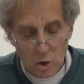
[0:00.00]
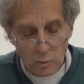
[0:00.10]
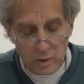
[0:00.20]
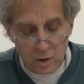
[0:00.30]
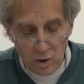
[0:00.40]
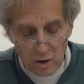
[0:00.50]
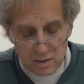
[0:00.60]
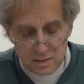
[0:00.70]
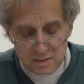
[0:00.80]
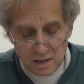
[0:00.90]

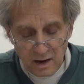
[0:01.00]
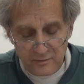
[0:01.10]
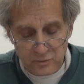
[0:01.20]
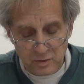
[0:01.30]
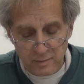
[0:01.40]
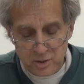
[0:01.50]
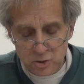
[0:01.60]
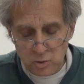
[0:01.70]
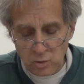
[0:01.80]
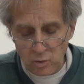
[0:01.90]
regardless of their
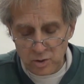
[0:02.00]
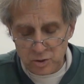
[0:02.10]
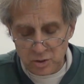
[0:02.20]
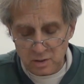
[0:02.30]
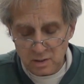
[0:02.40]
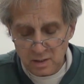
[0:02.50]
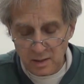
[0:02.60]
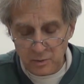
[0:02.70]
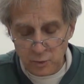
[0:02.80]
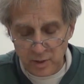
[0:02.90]
dimensional origin
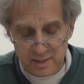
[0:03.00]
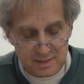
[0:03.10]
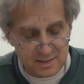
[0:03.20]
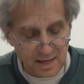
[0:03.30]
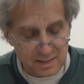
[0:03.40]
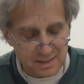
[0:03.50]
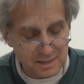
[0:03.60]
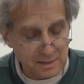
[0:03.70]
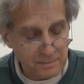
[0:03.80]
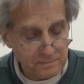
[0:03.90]
in the created states.